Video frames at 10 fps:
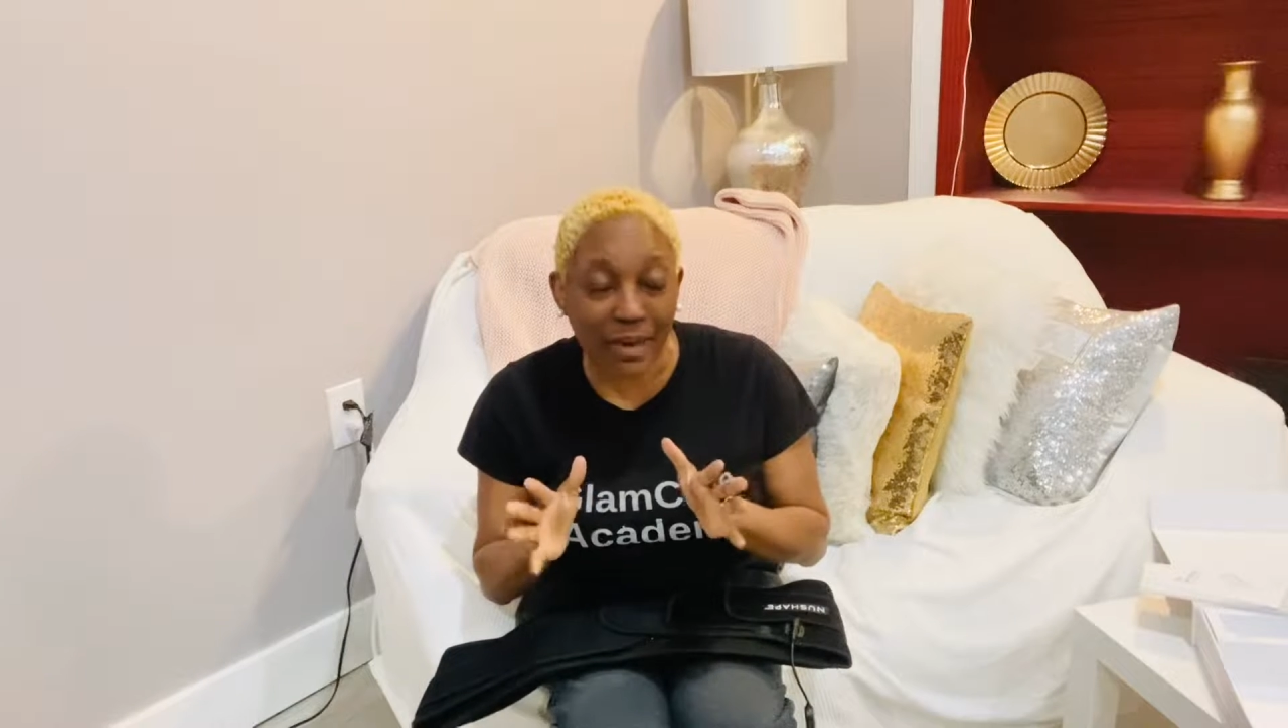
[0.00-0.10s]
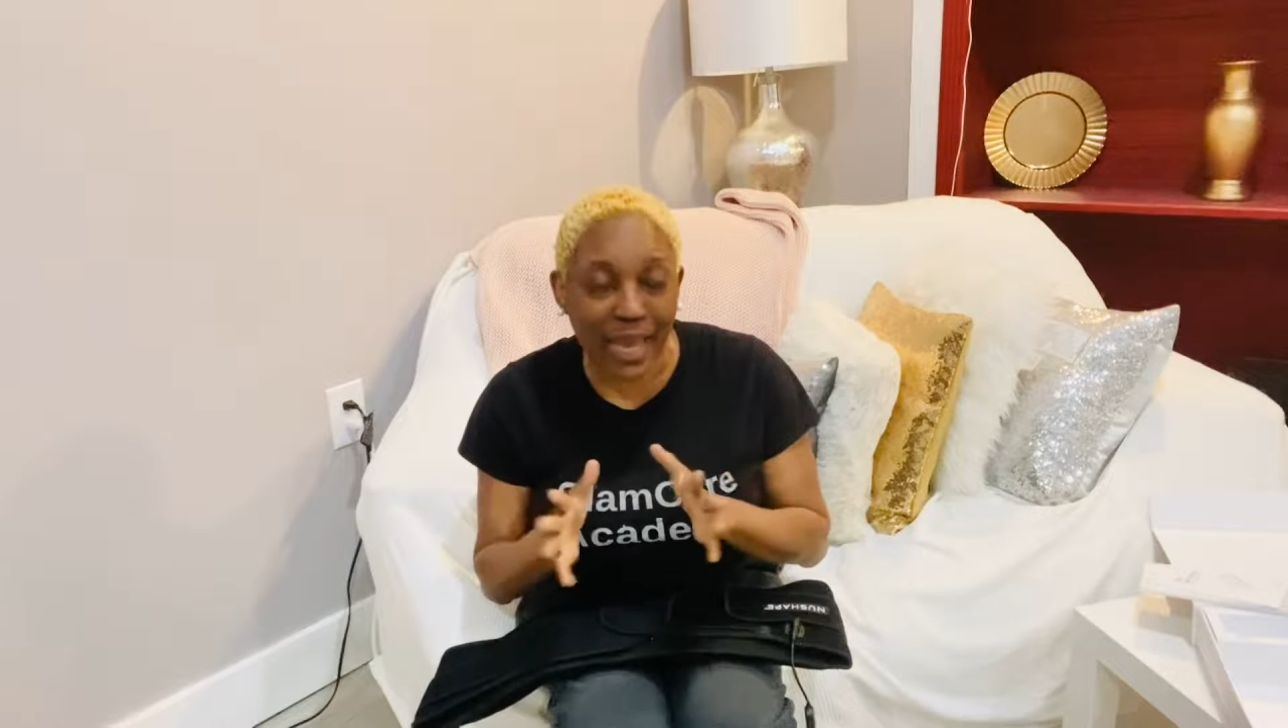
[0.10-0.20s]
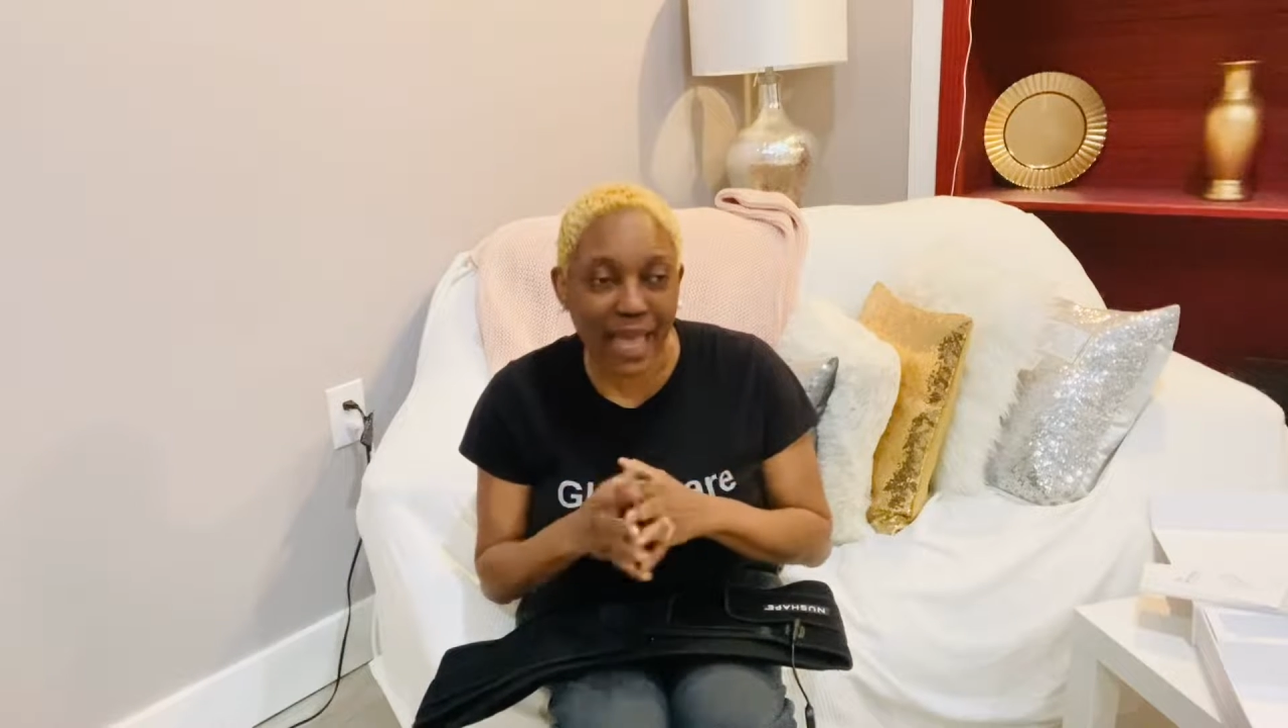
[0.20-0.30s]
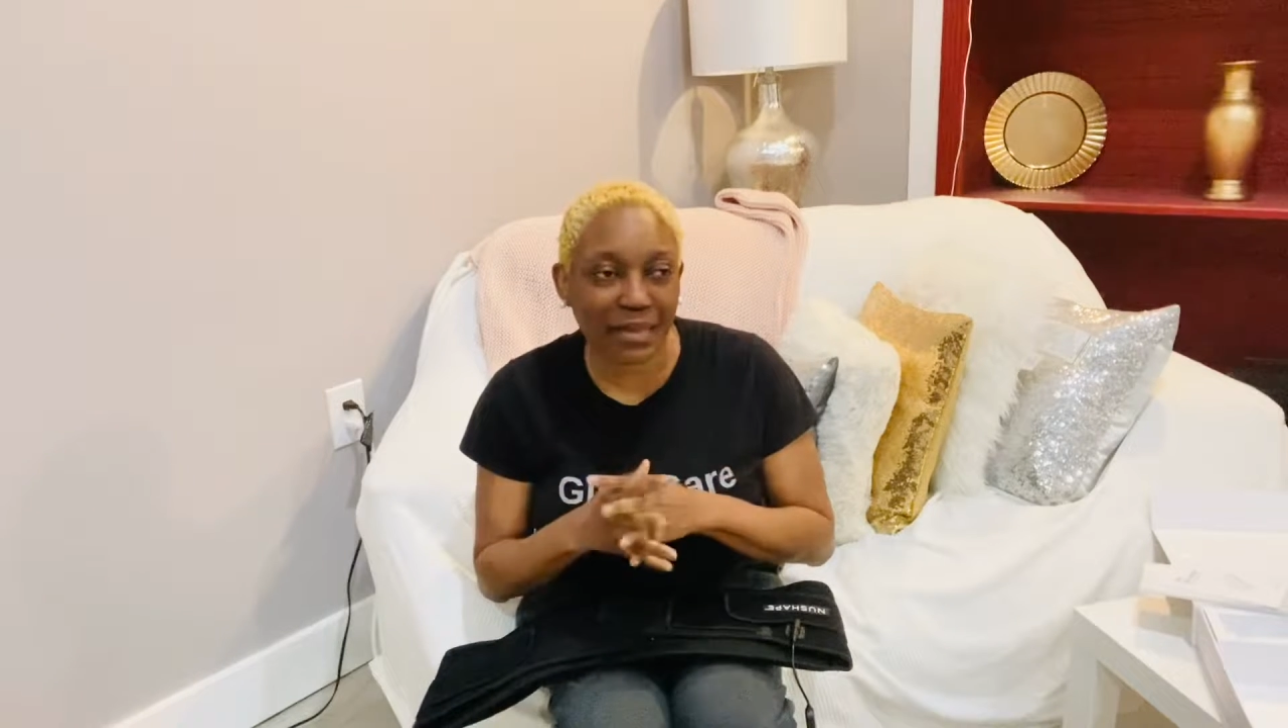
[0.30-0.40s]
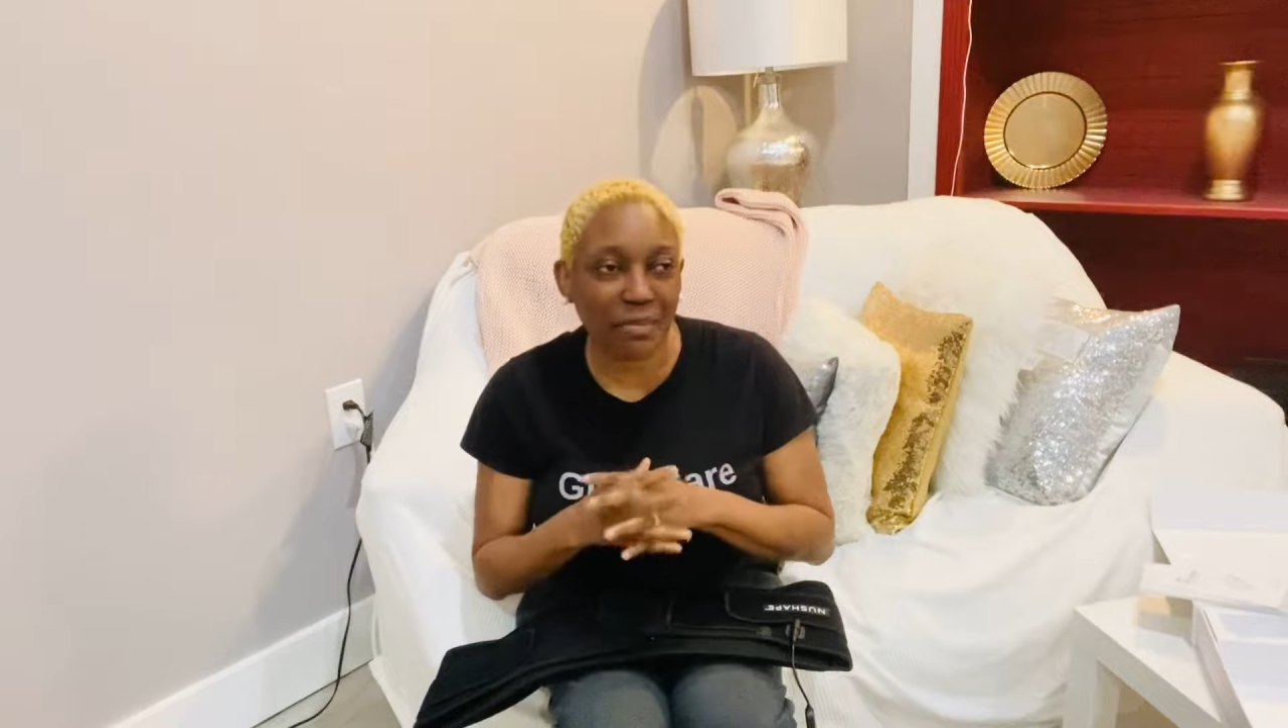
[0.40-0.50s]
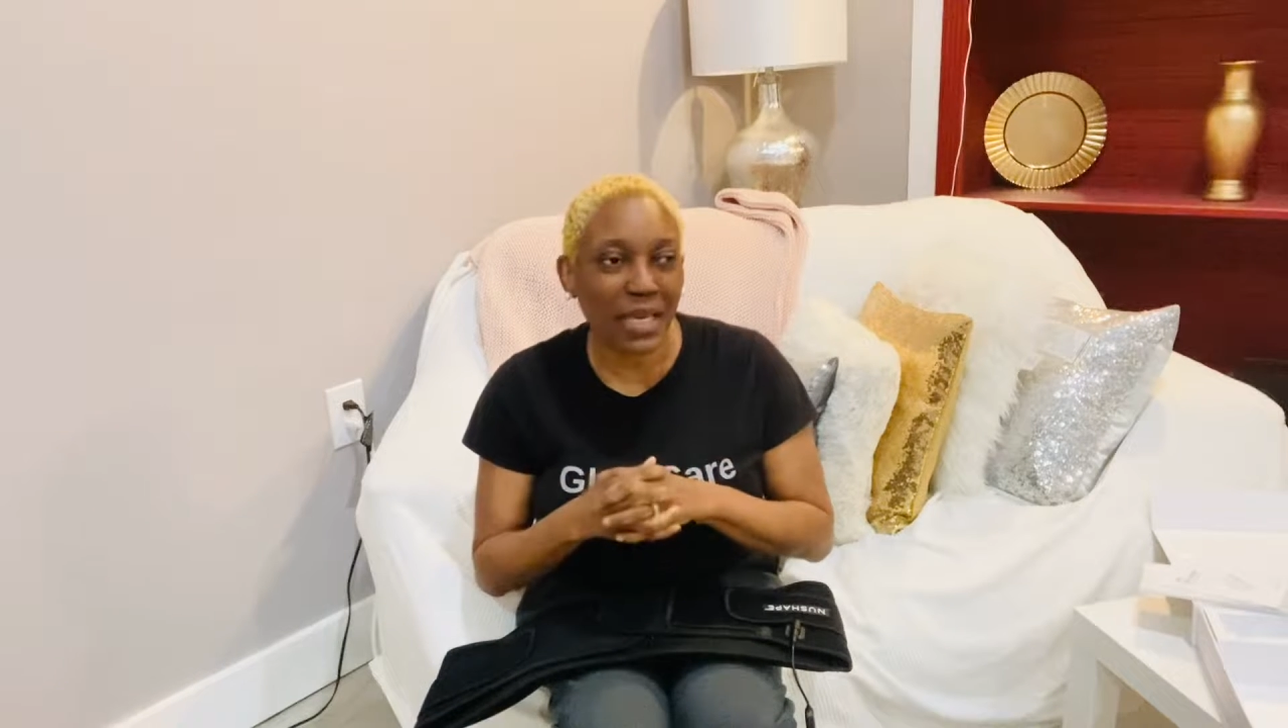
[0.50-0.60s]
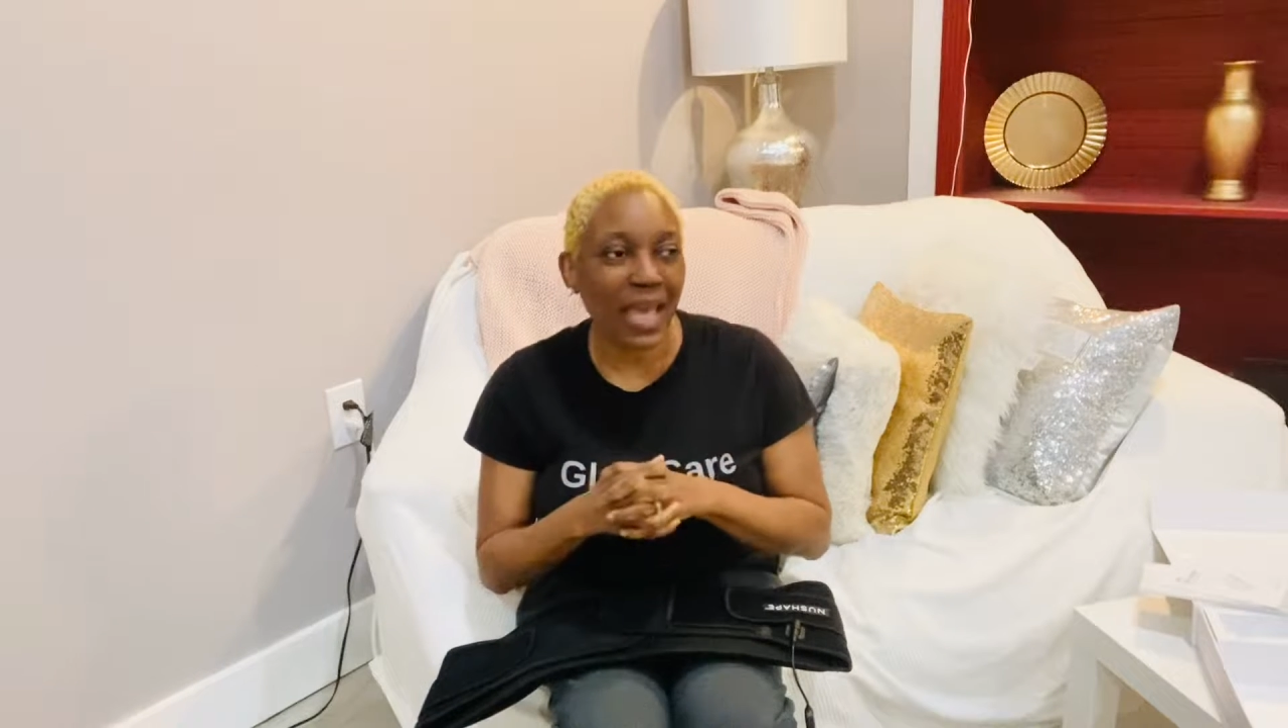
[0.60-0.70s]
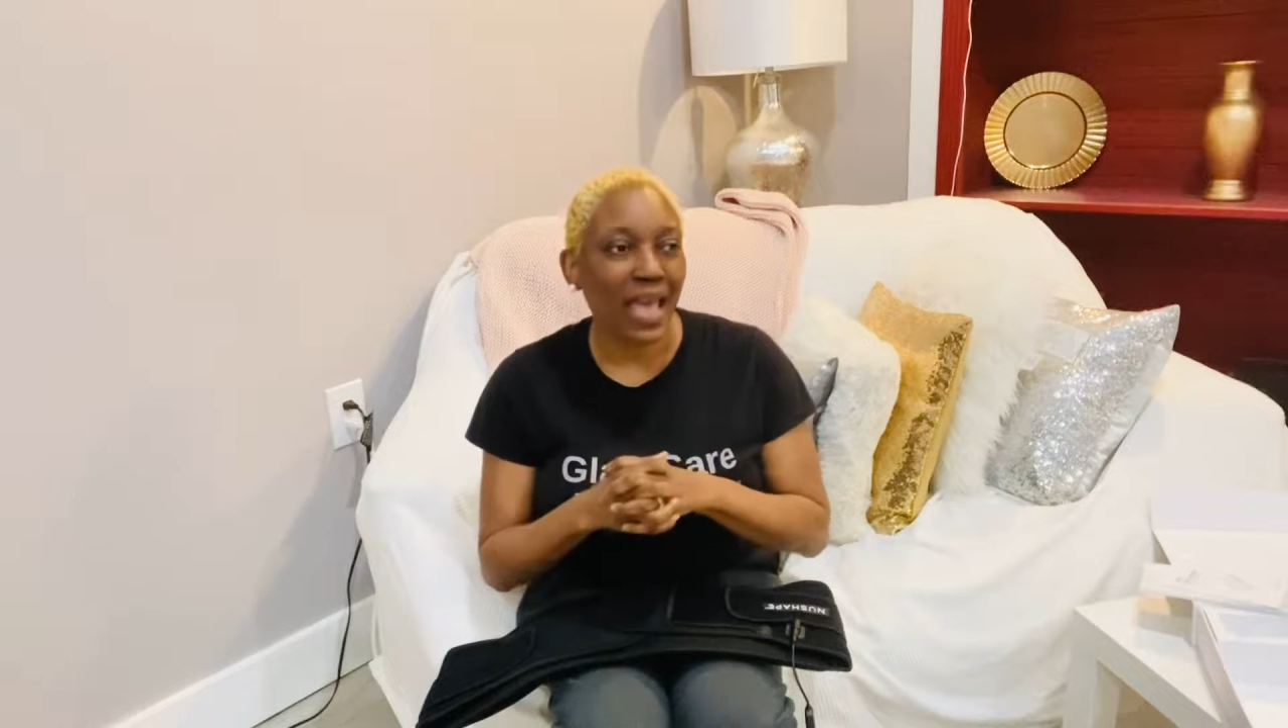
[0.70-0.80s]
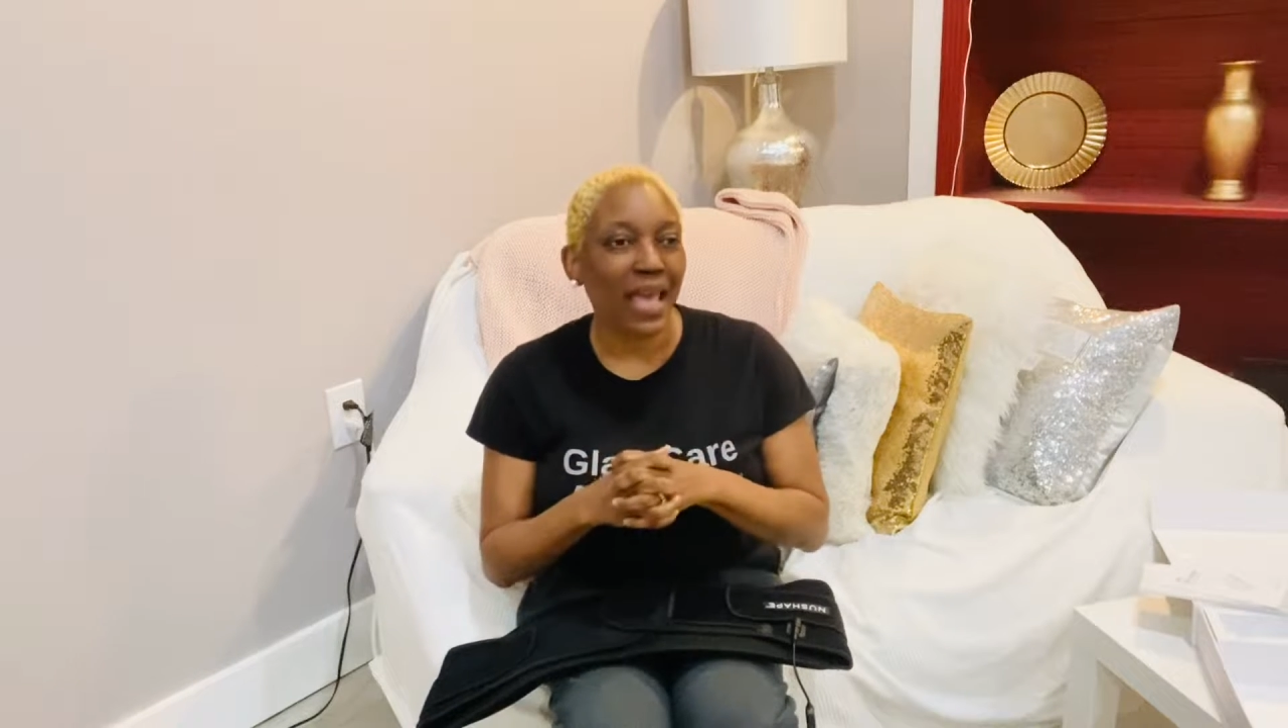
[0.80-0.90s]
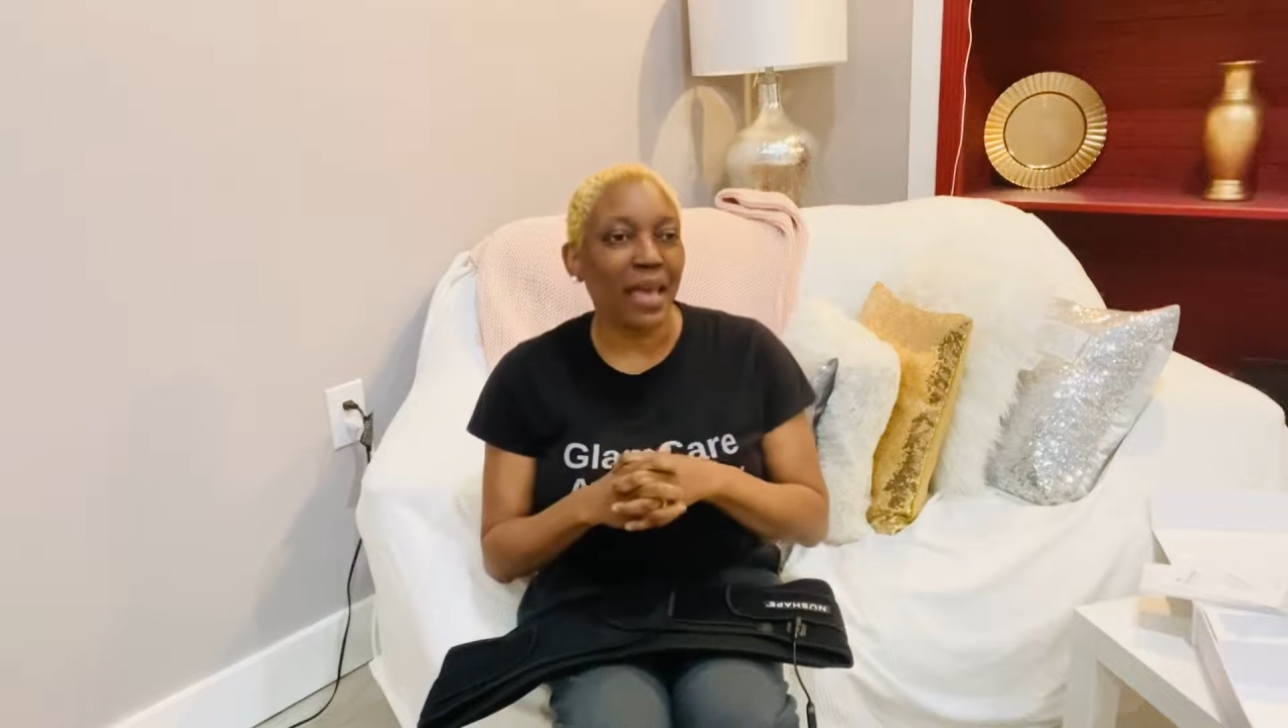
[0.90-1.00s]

Academy,